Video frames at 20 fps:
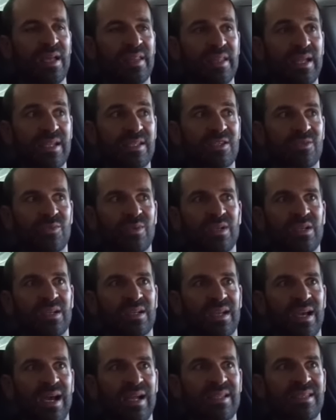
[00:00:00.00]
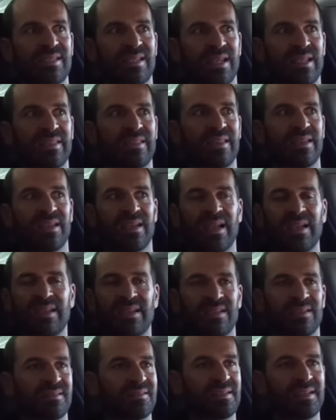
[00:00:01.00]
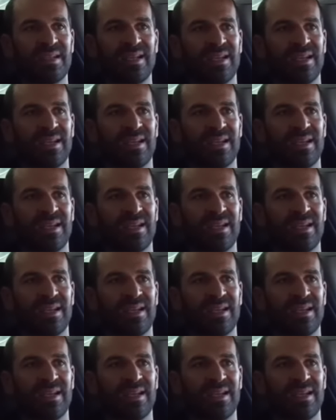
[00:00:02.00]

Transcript: that's a real godsend that I didn't